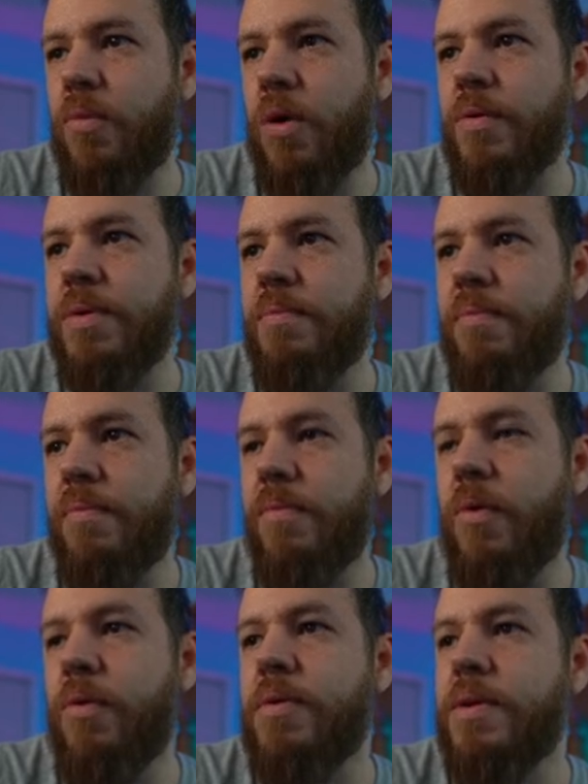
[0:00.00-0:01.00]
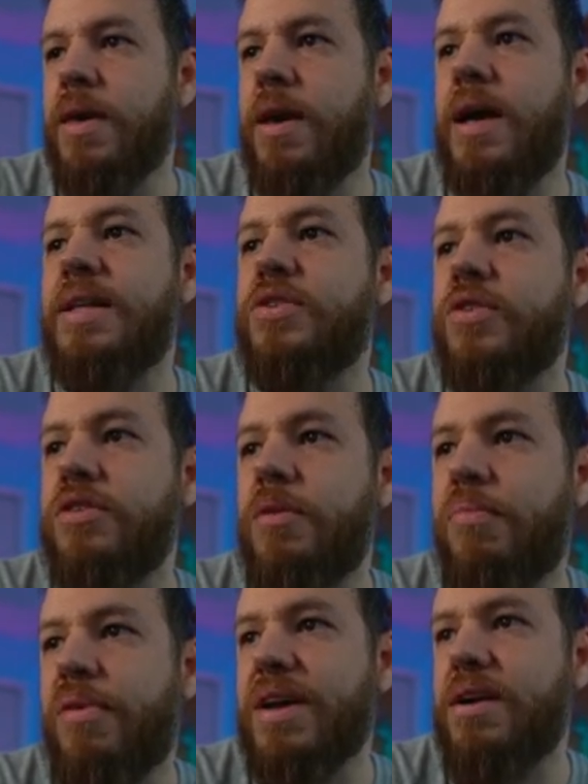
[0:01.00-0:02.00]
where we where we entered the
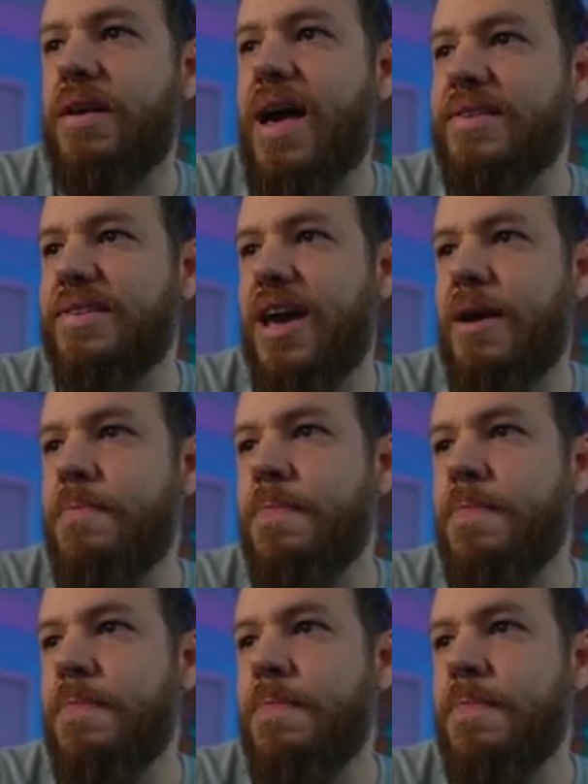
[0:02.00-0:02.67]
breakout last time.